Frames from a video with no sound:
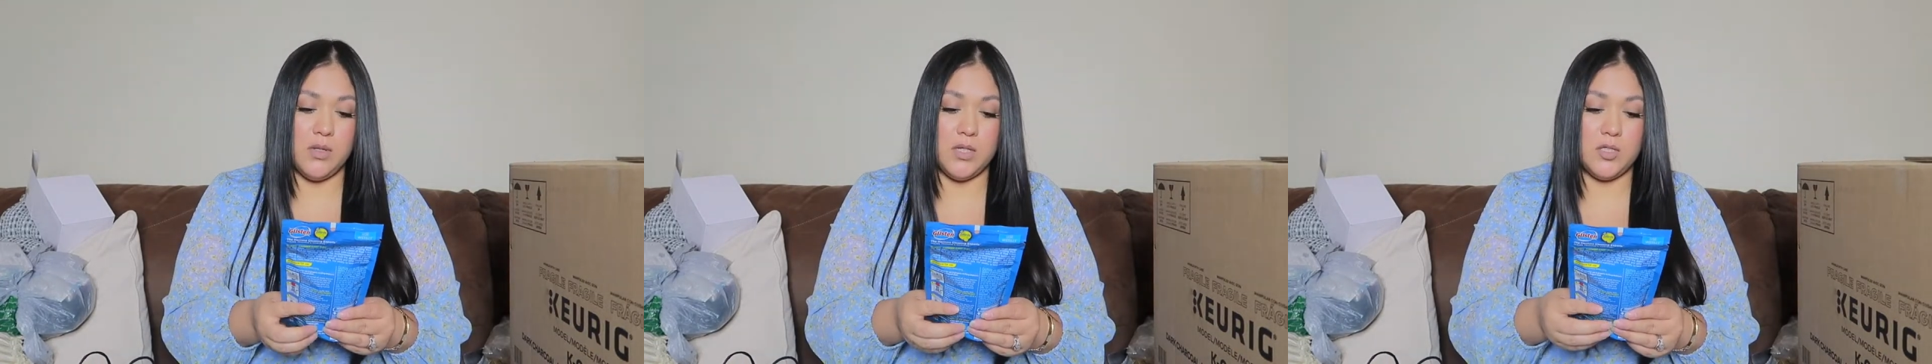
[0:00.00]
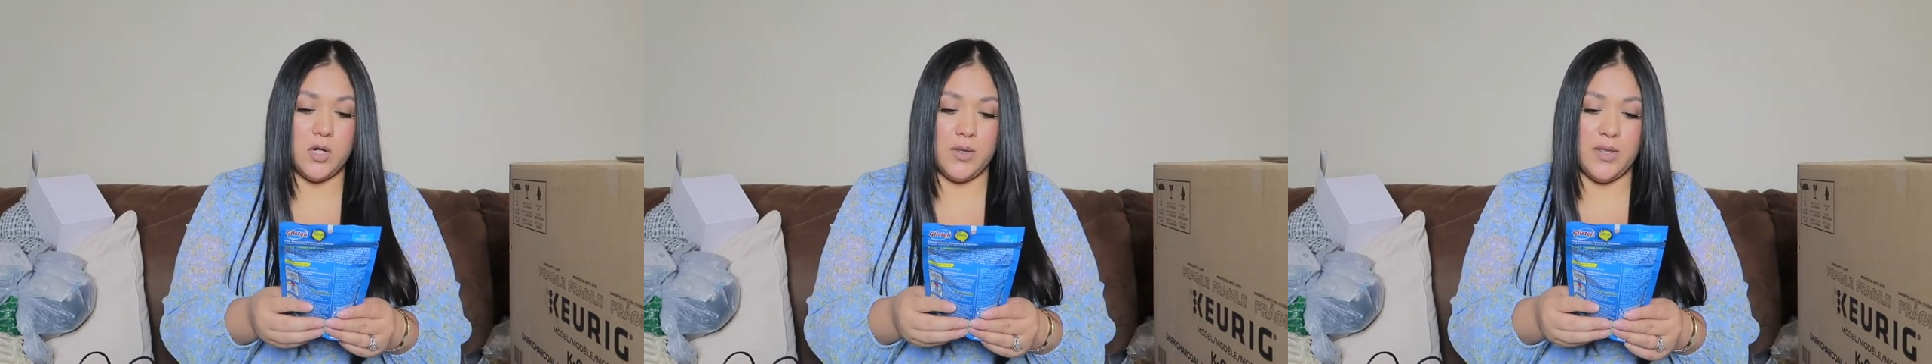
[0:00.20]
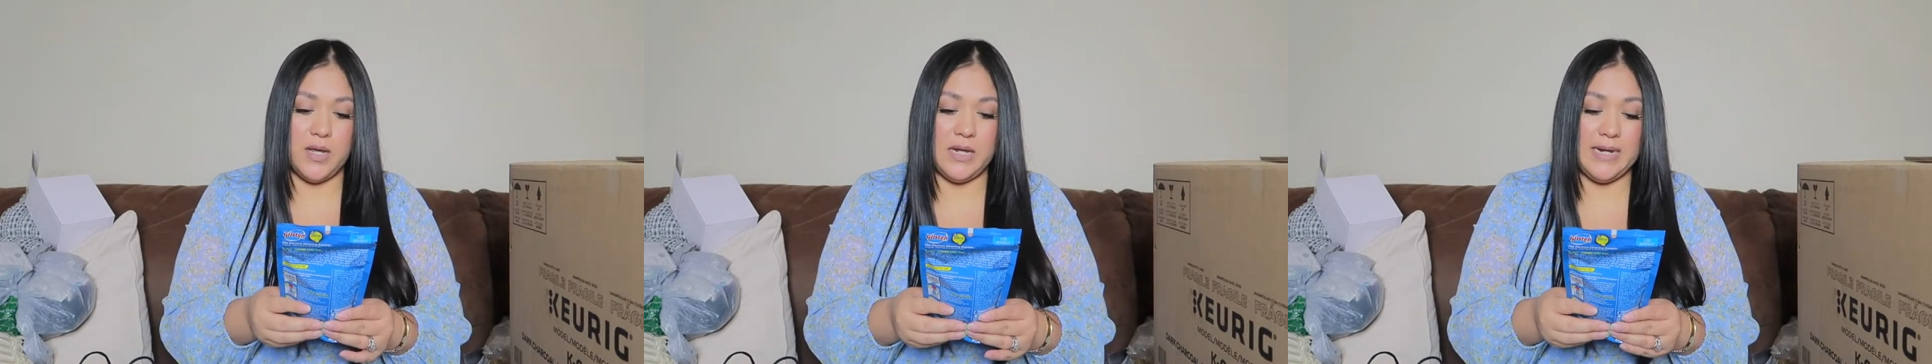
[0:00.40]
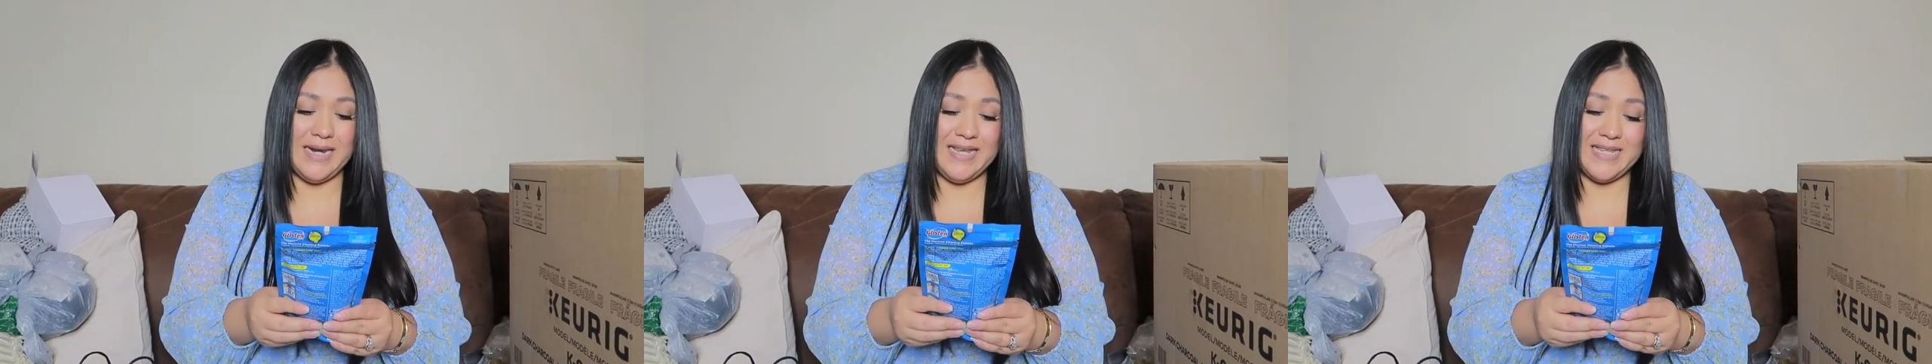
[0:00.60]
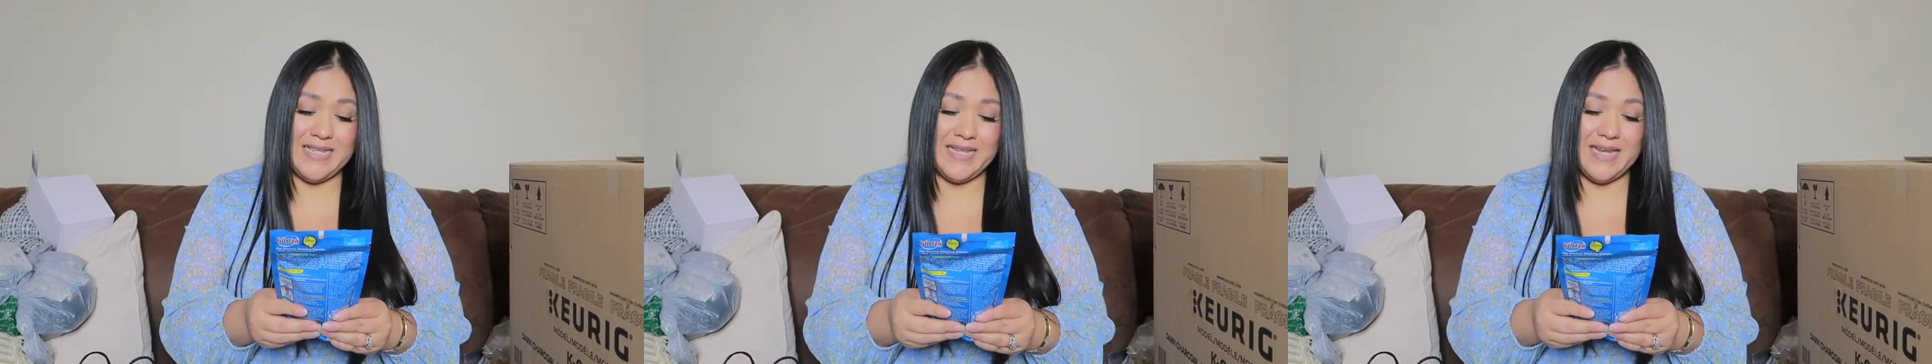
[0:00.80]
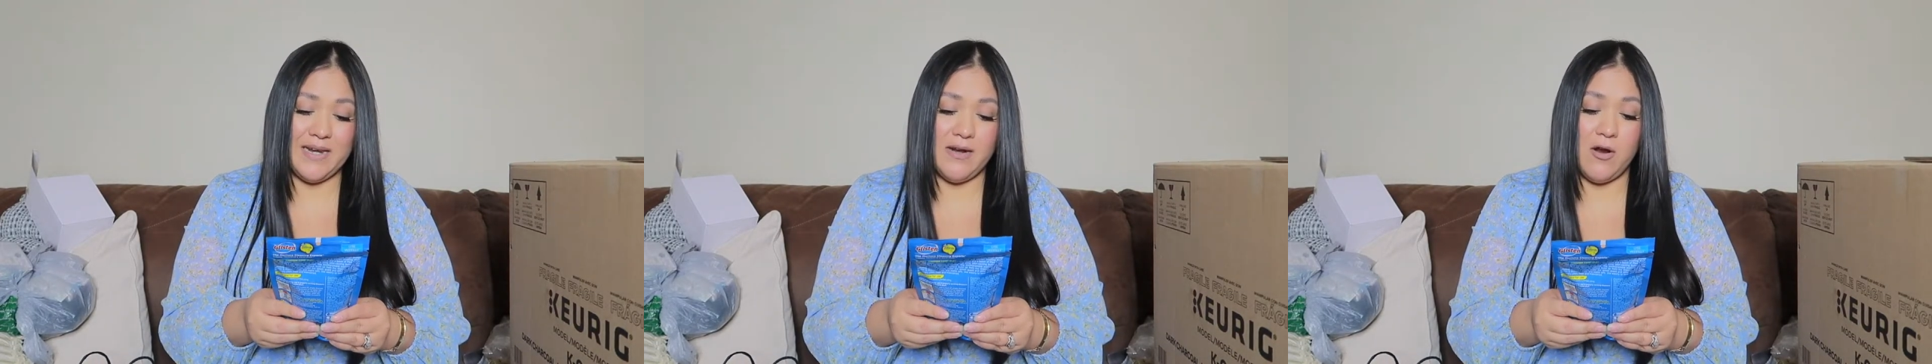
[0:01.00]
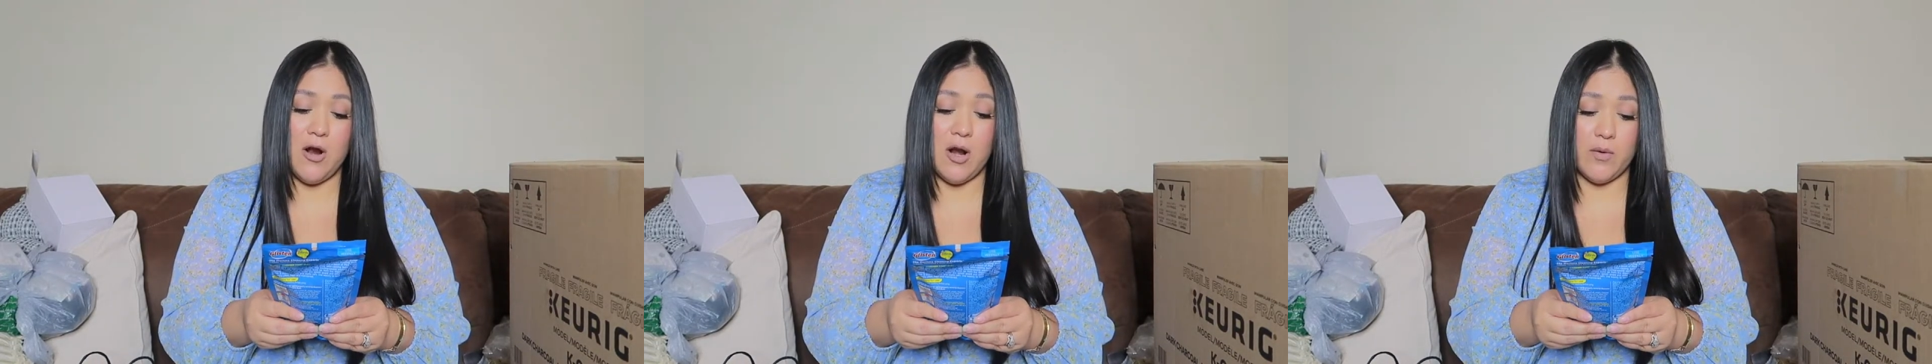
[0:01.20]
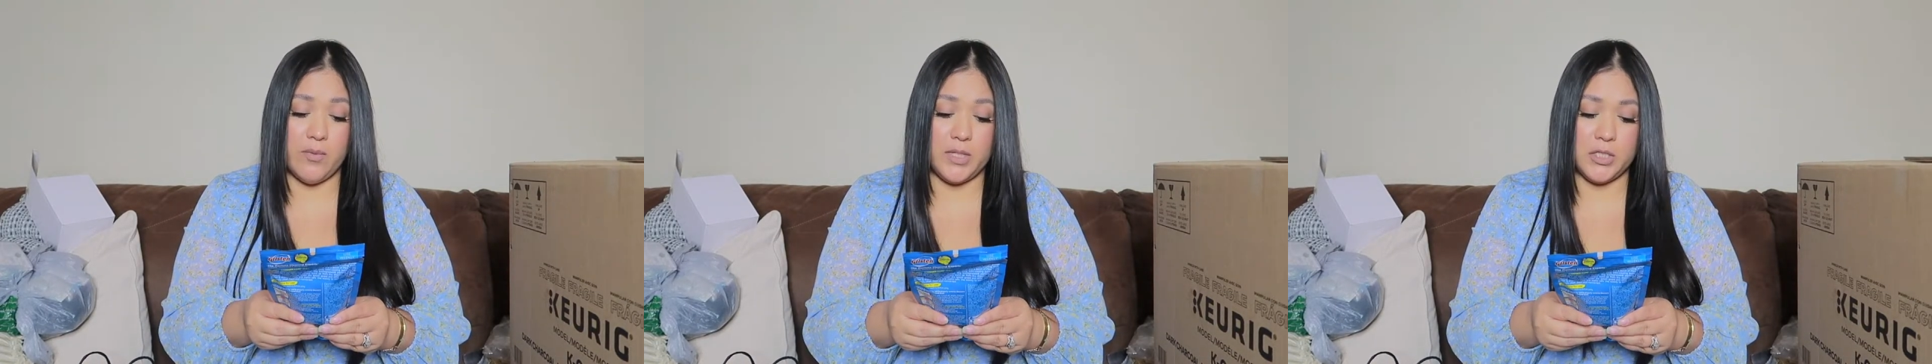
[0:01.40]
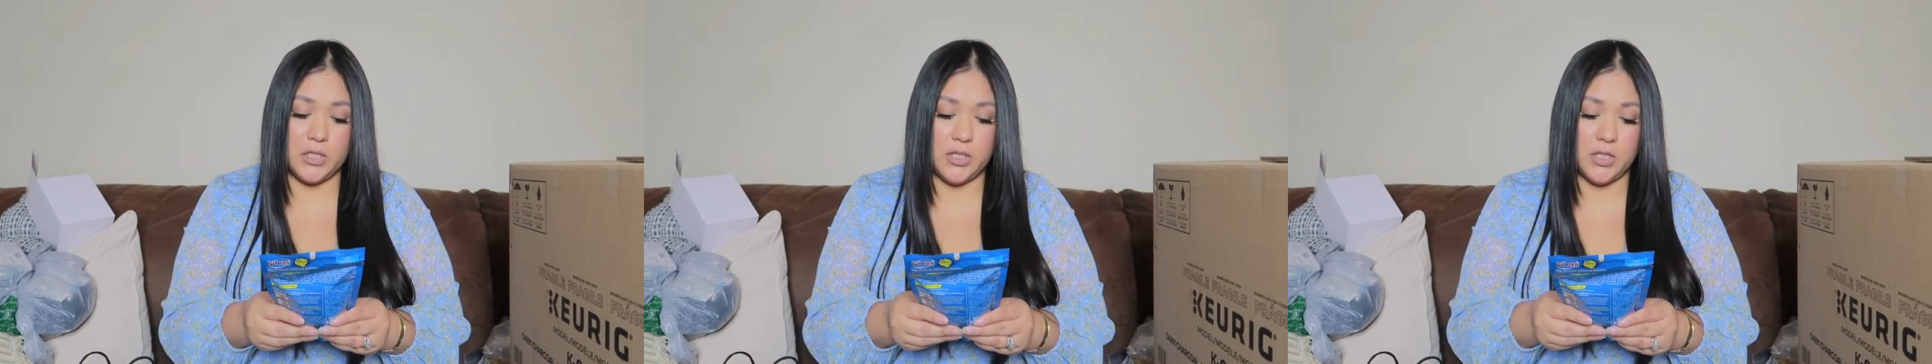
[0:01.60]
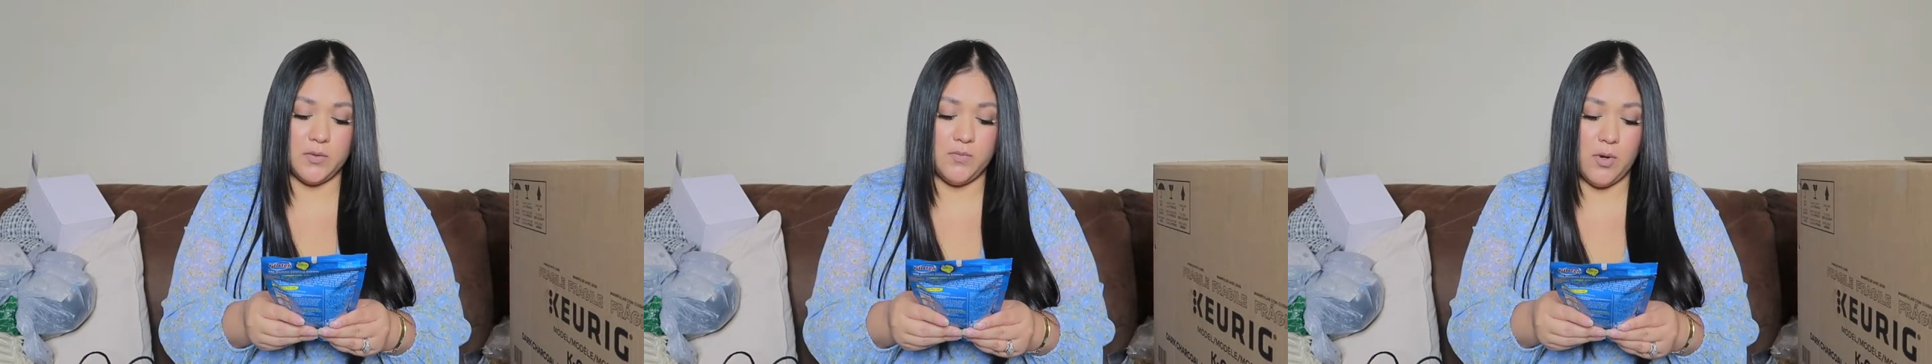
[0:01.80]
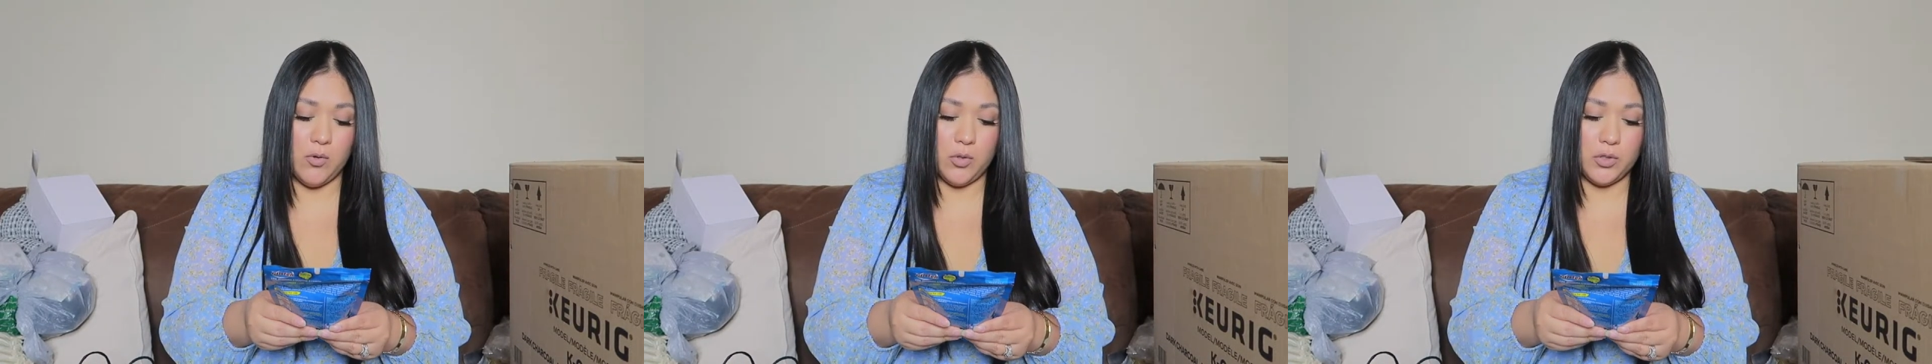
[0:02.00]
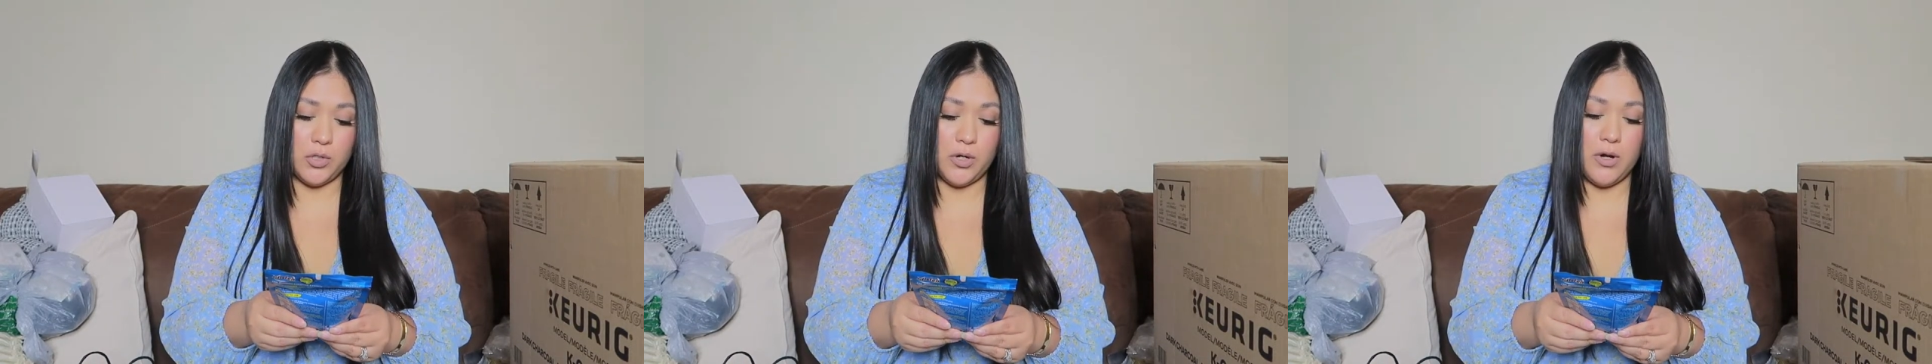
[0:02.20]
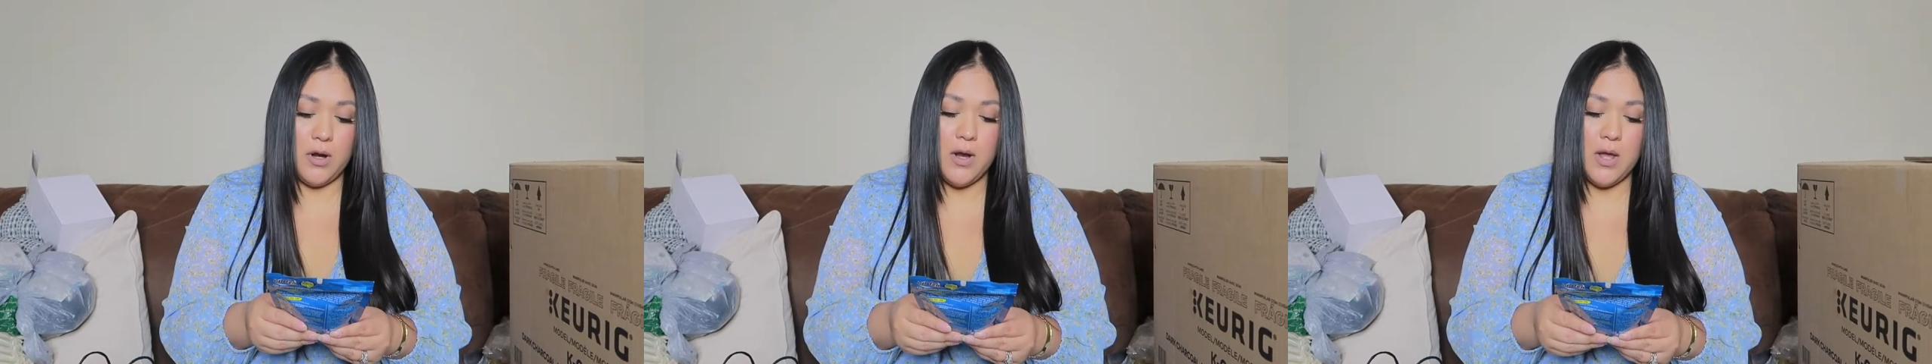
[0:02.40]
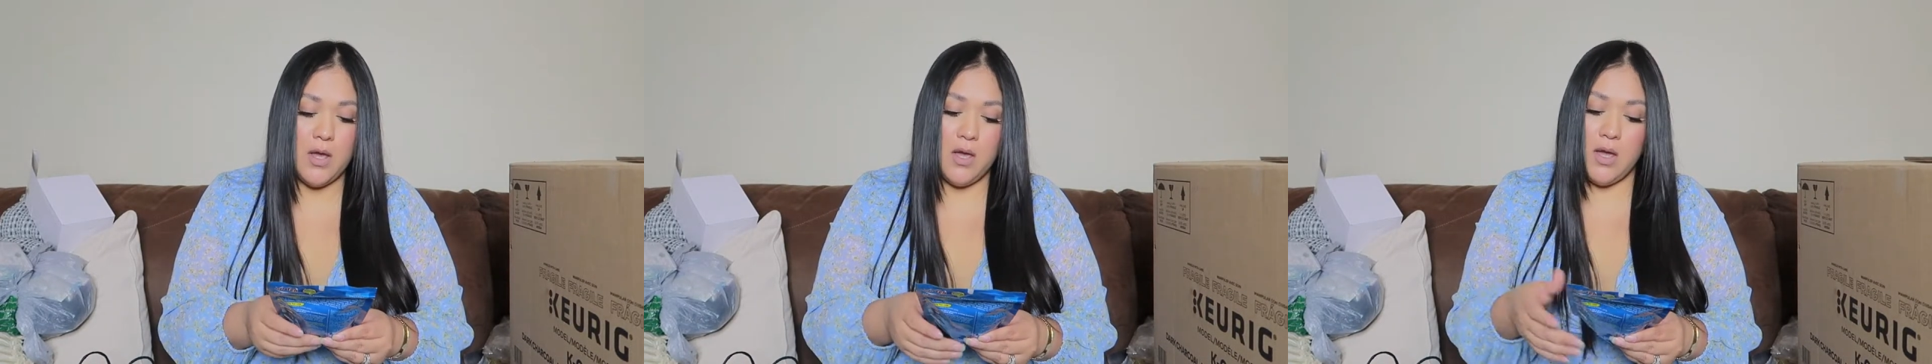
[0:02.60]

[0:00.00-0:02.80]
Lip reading: These are the Glisten garbage disposer,